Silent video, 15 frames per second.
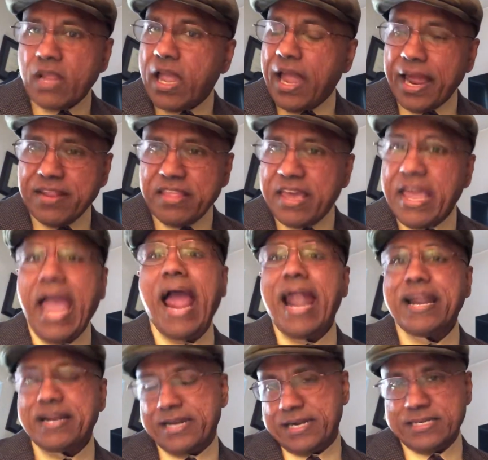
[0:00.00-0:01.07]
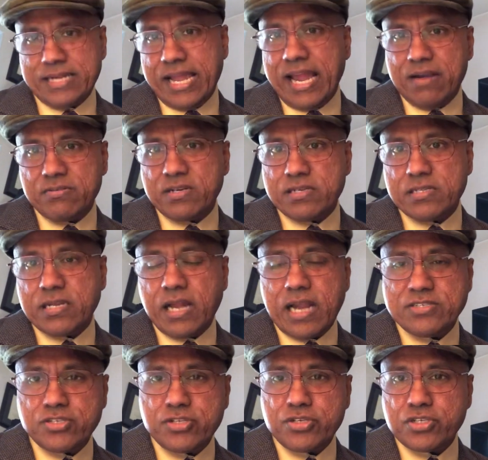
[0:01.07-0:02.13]
And they added it after the
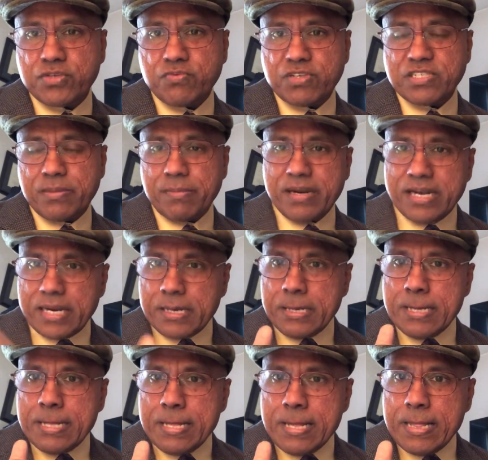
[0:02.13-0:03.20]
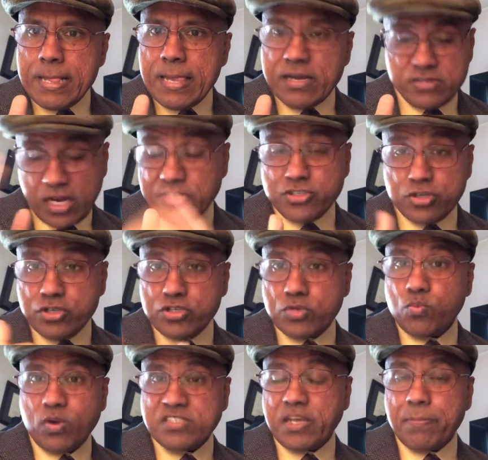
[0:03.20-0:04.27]
Constitution was amended. The
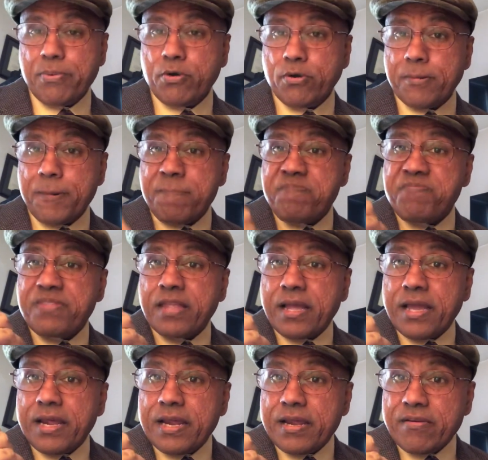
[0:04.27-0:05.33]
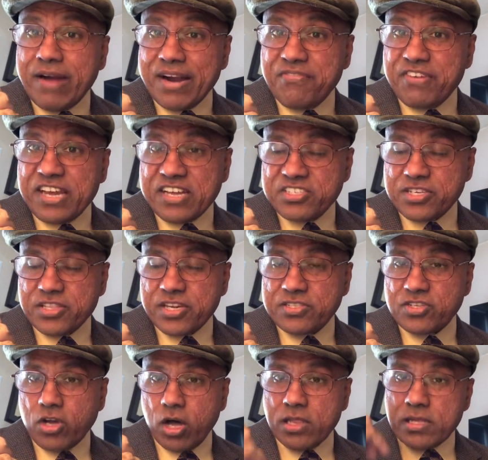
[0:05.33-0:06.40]
Constitution was approved. Ratification,
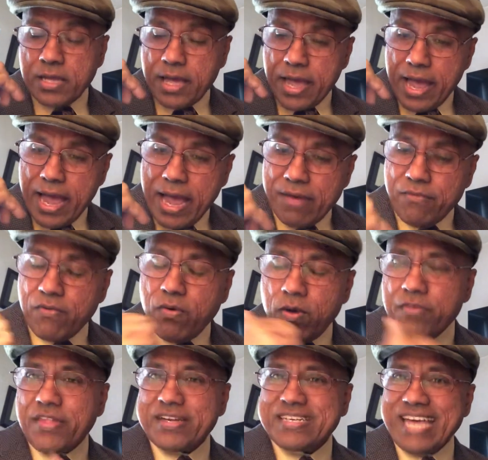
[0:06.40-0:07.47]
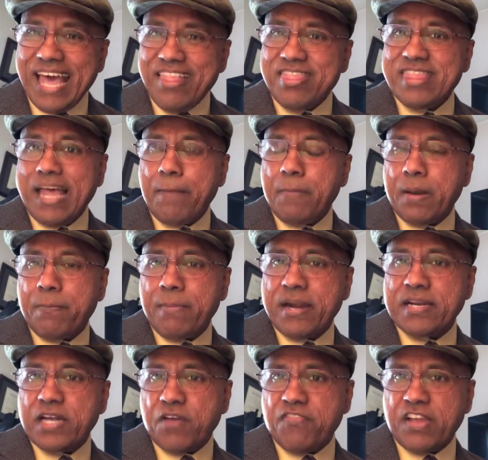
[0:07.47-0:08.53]
it's called. The 10th
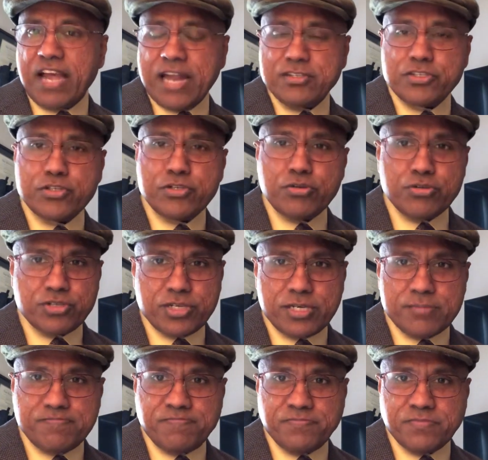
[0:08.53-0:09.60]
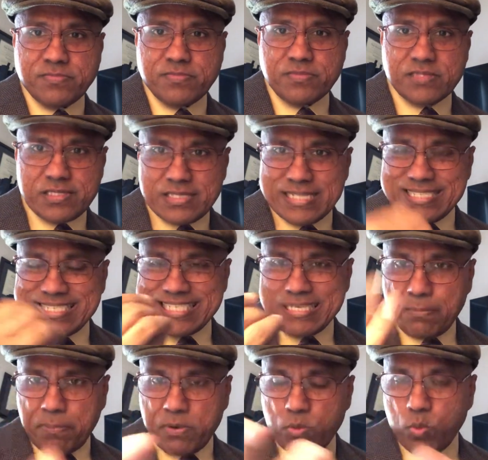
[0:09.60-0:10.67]
Amendment of the Constitution, in
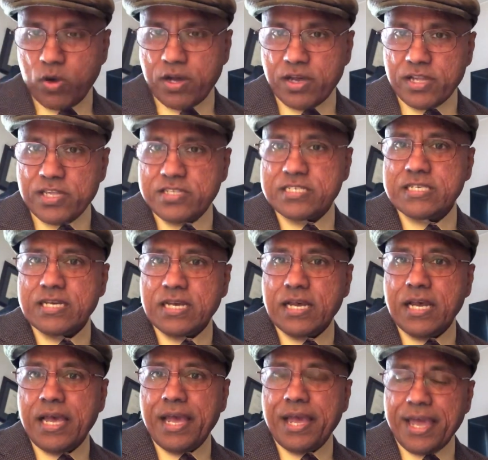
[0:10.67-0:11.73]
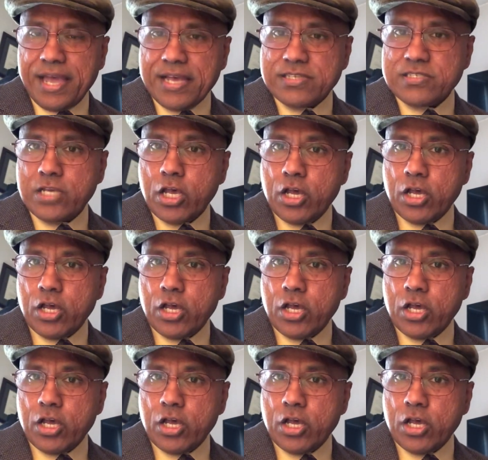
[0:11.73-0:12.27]
simple words, is